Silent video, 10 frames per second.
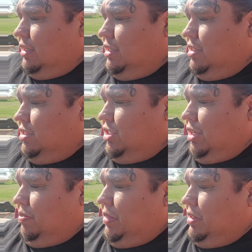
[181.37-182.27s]
that these
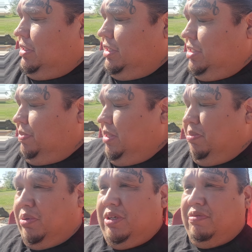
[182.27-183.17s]
gentlemen, these
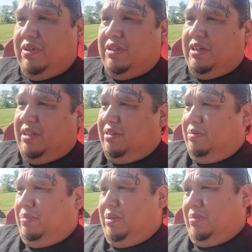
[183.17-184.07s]
people, even the other
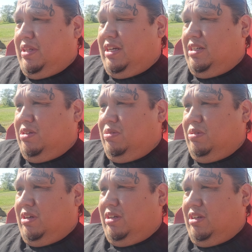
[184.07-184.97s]
people that
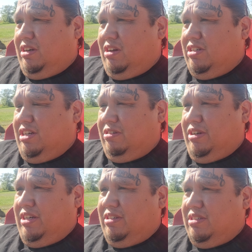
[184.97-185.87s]
do uh, the content
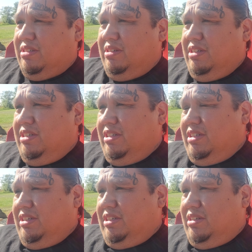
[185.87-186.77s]
creators,
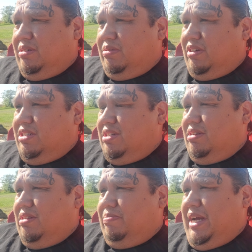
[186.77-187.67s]
you know, because
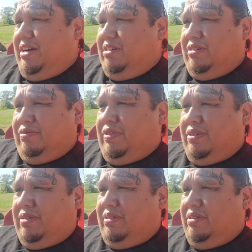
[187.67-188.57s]
they're the mecca of the
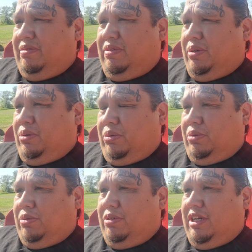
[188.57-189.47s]
of the
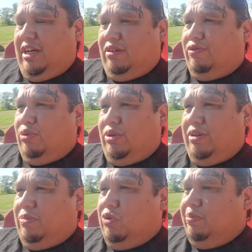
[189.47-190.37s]
whole
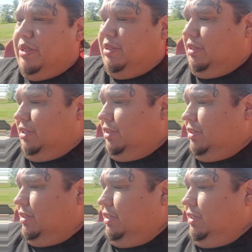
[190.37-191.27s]
California movement
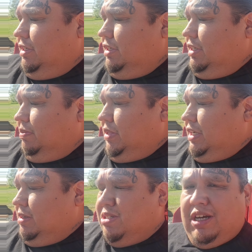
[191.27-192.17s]
and
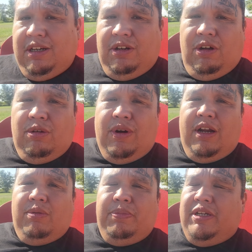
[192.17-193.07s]
being outside in
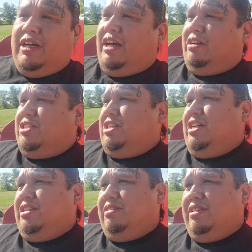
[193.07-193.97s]
Colorado, being out of
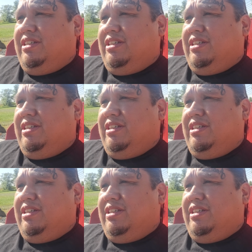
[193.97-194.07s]
state,